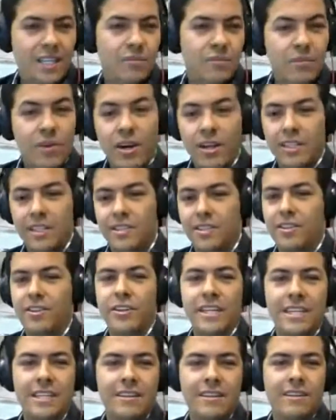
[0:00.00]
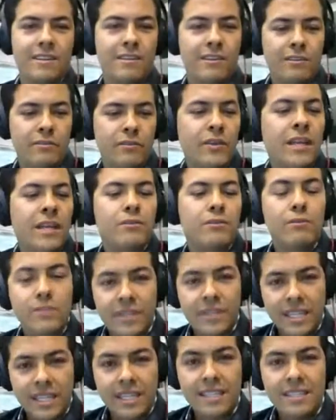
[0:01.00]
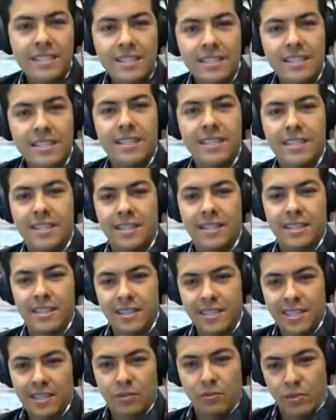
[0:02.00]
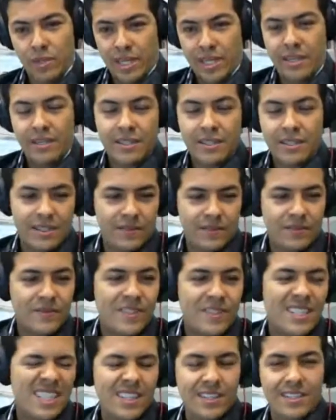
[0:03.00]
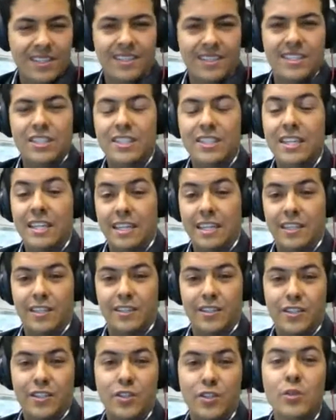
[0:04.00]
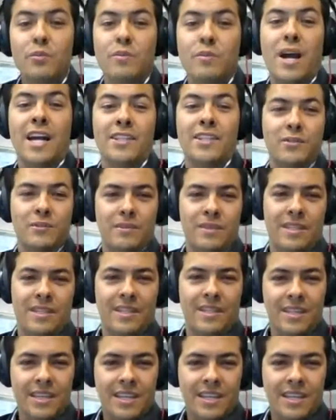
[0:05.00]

monitoring, all of that cool things that we are seeing too much in